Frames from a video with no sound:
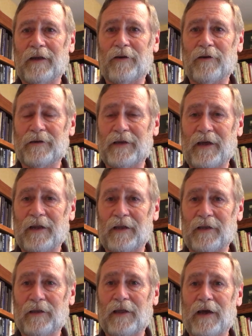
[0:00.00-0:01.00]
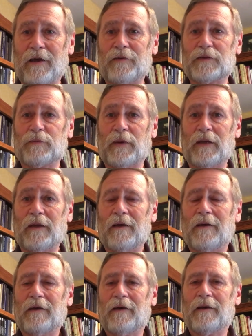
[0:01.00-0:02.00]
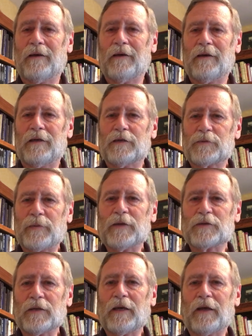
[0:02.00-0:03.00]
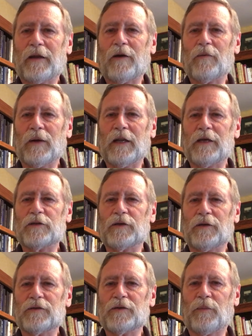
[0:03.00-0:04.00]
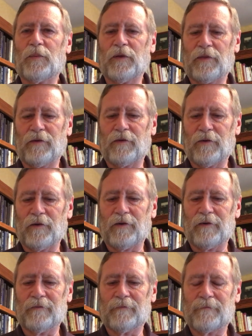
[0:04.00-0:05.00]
in our daily lives, but especially in our relationship with the Lord.